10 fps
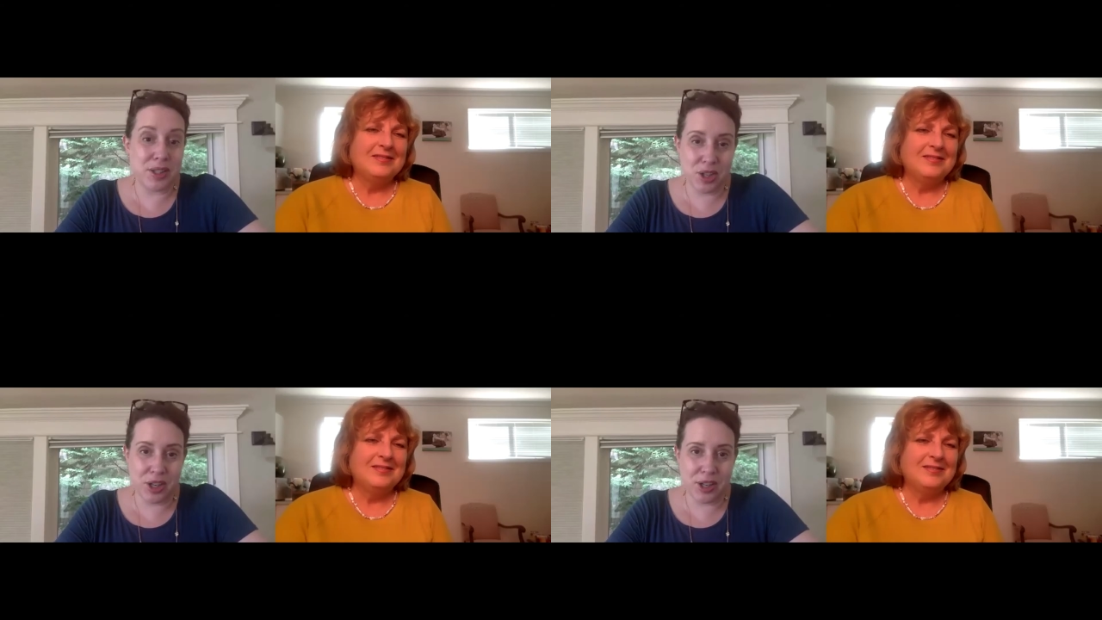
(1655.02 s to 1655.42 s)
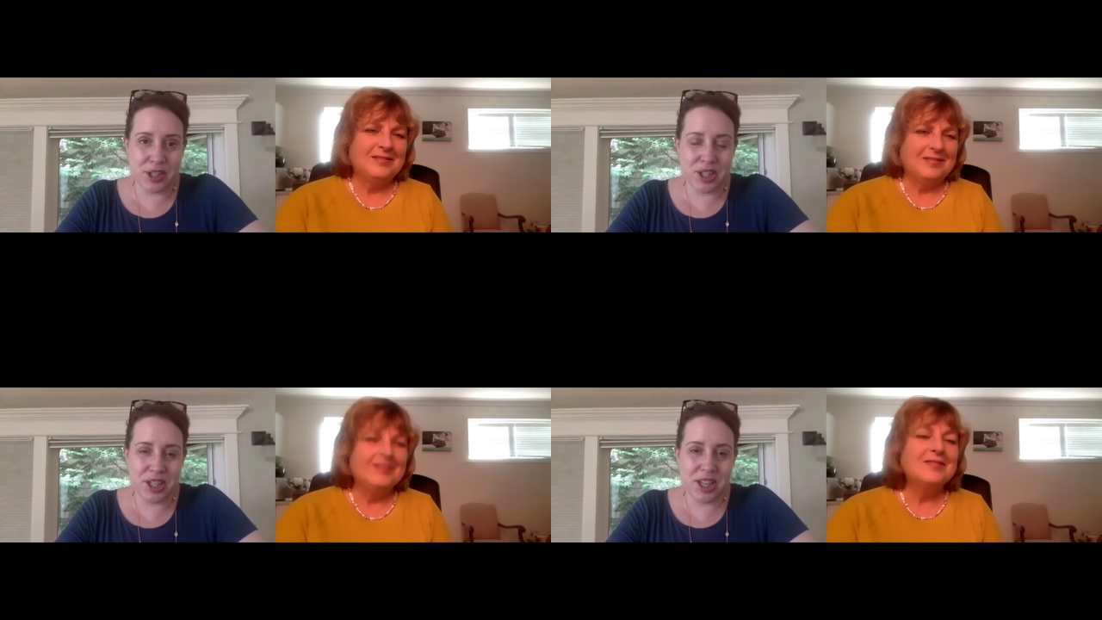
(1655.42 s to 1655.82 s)

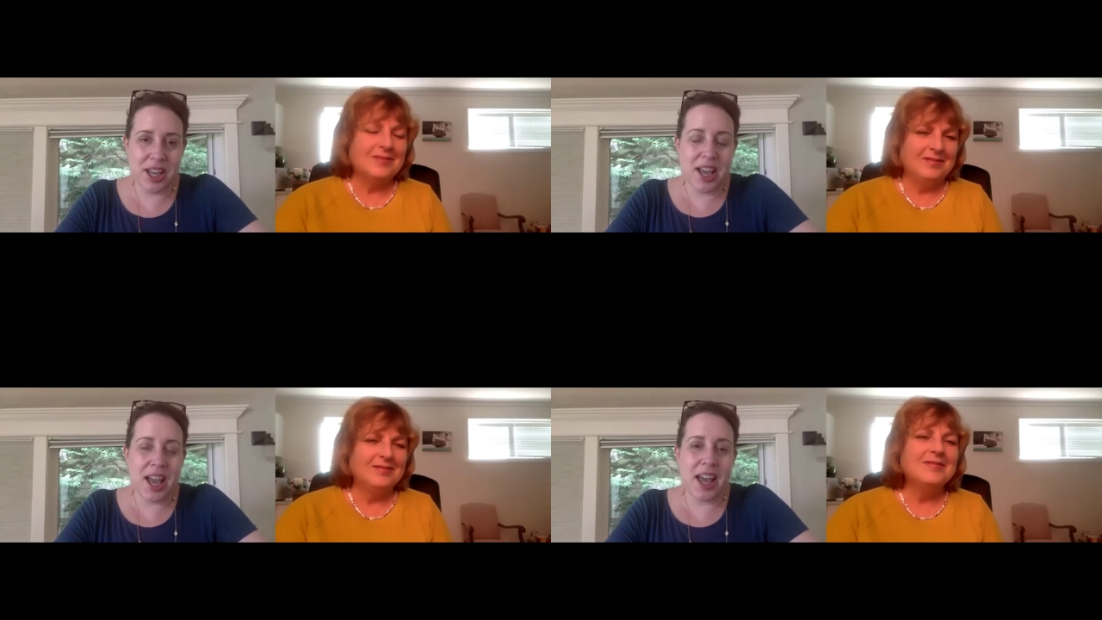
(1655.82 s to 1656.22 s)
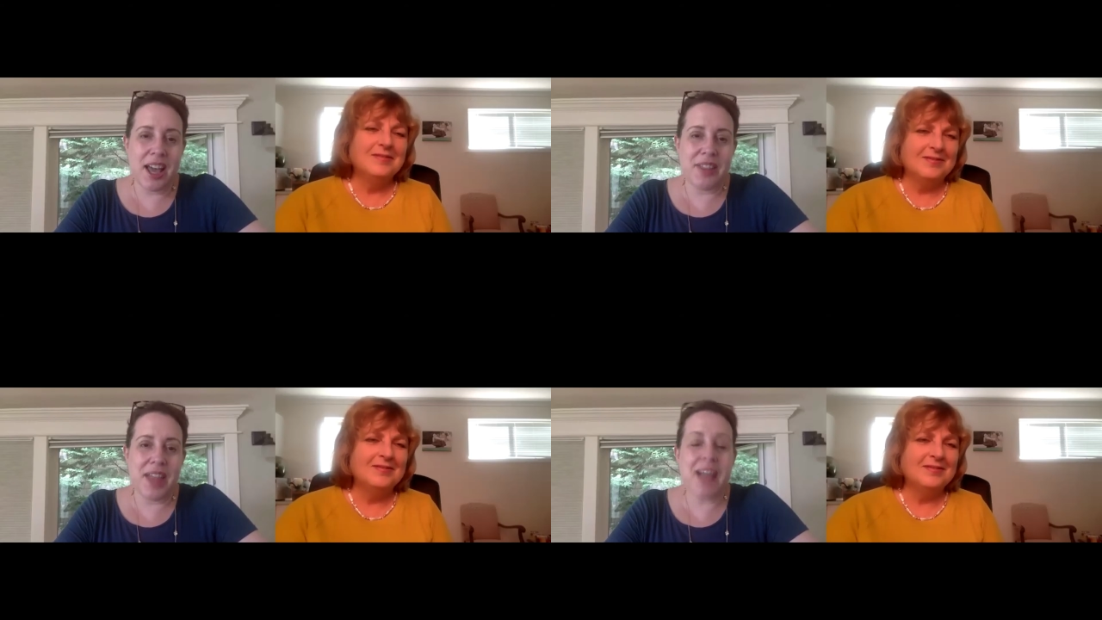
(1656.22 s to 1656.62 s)
Speaker 1: Church.
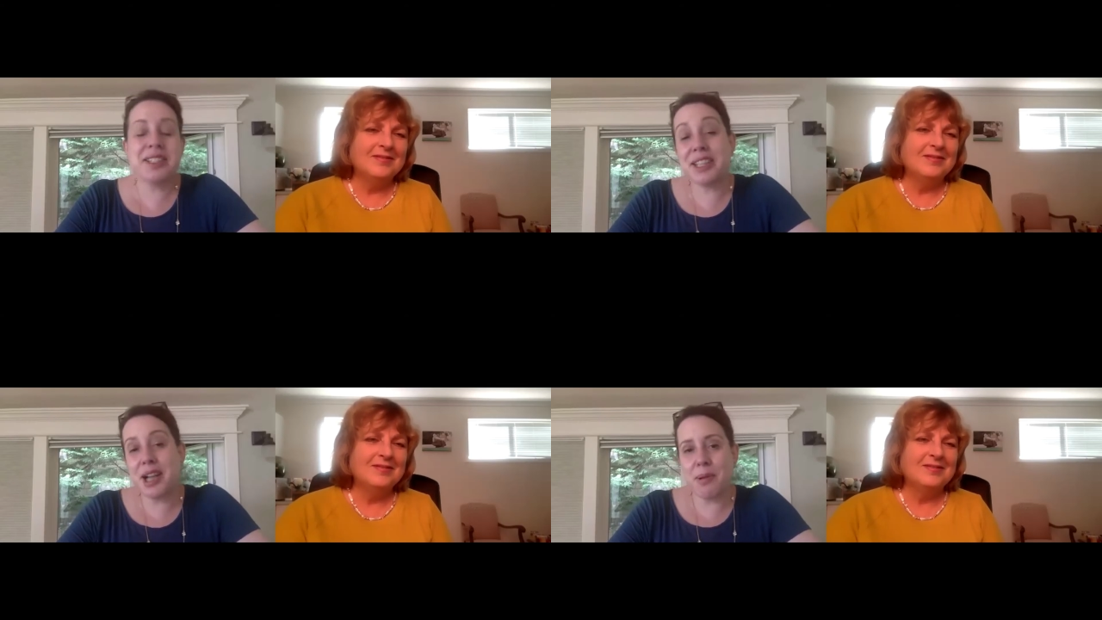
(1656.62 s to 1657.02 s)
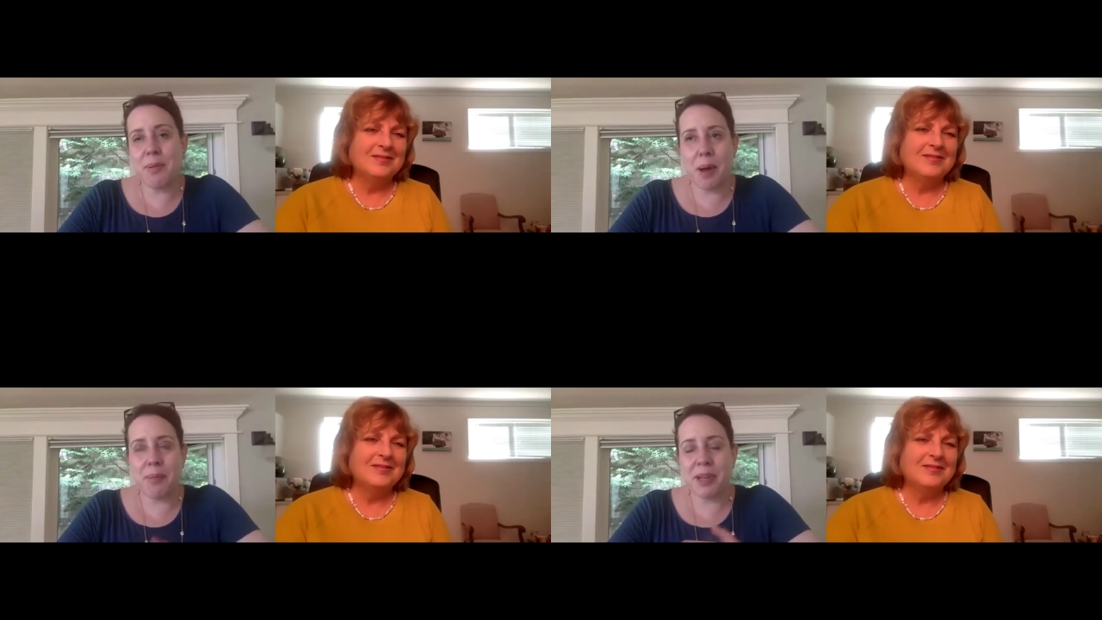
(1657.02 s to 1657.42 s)
And that did come
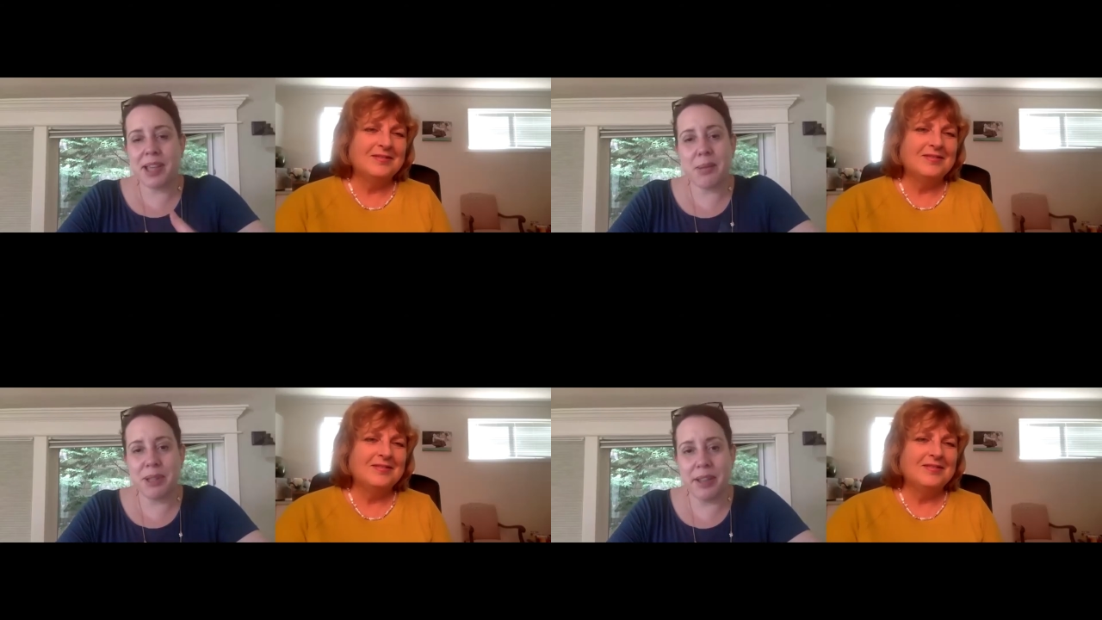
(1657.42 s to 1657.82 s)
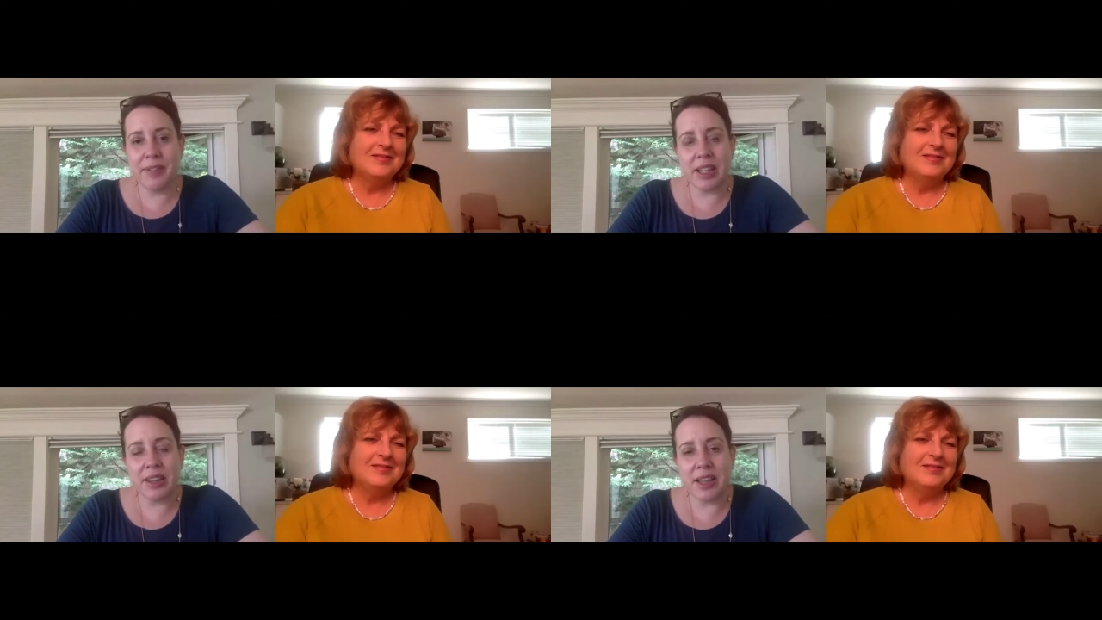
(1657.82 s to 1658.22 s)
about because I had been
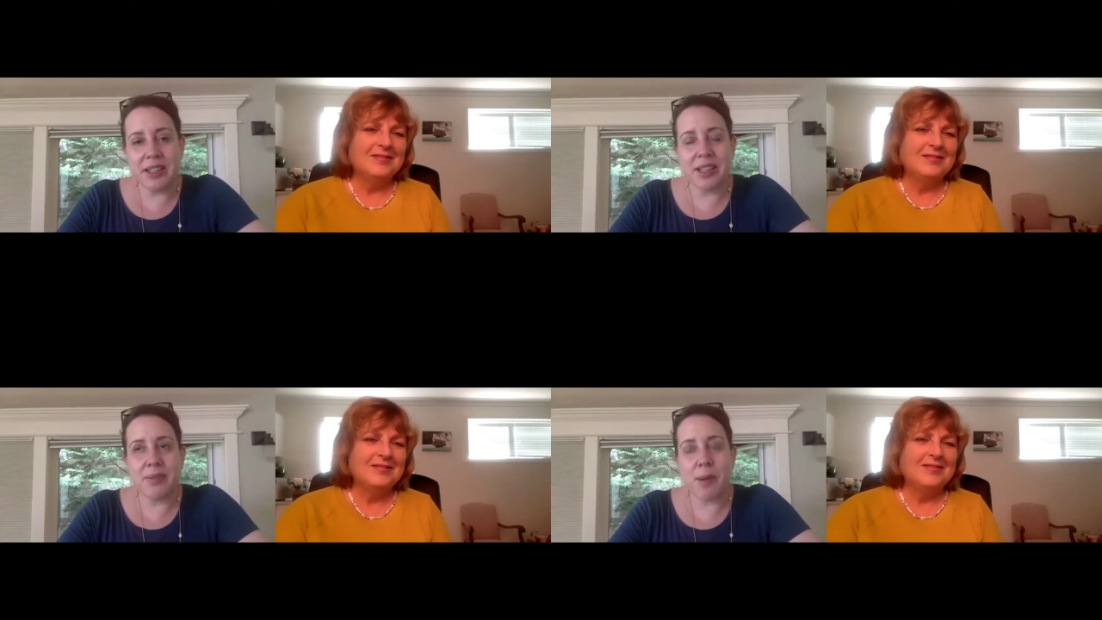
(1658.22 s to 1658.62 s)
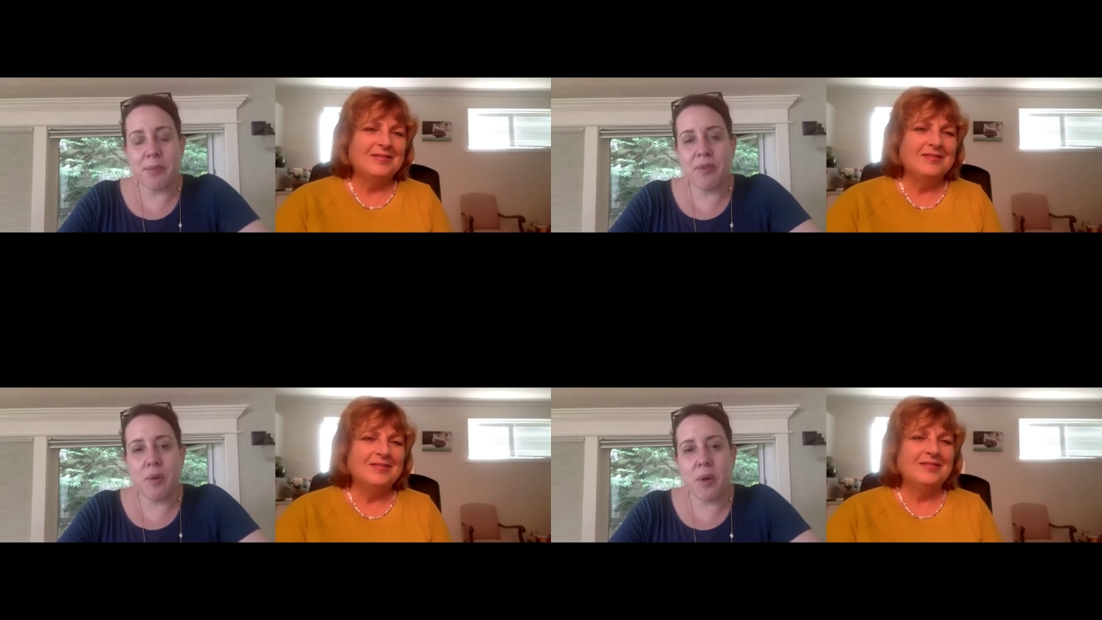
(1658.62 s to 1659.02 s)
living in London right
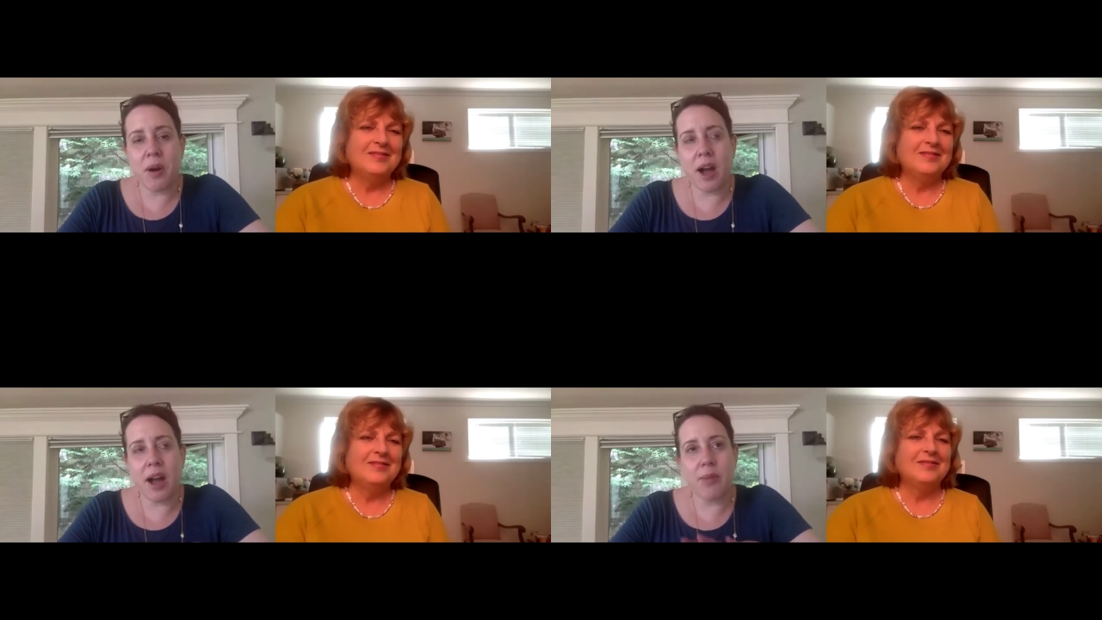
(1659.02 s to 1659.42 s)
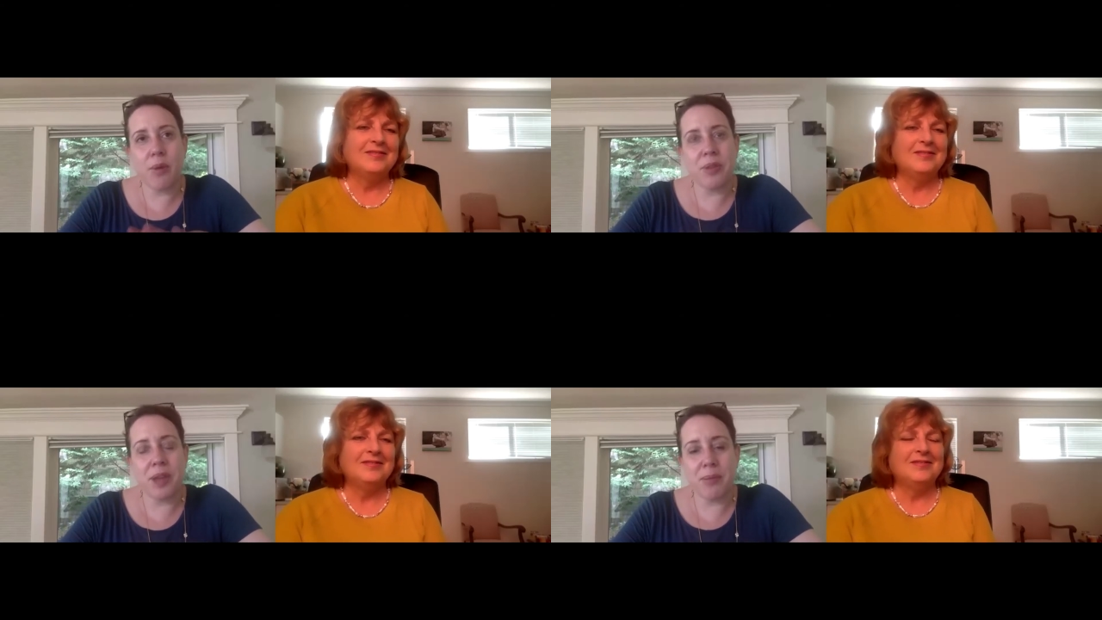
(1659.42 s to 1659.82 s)
before I
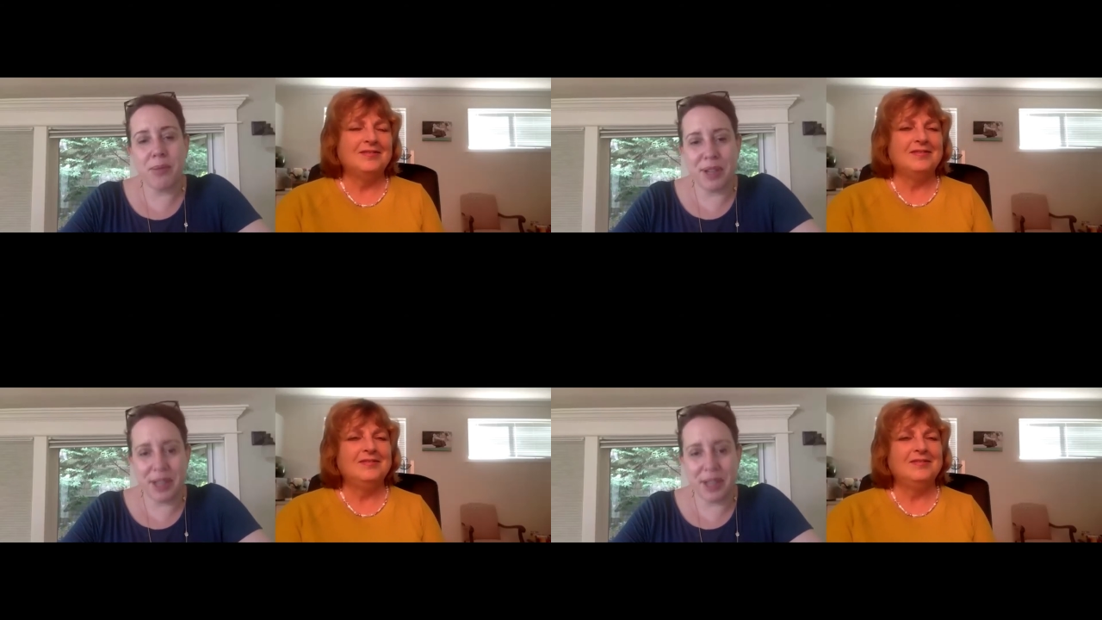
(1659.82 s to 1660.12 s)
wrote that book.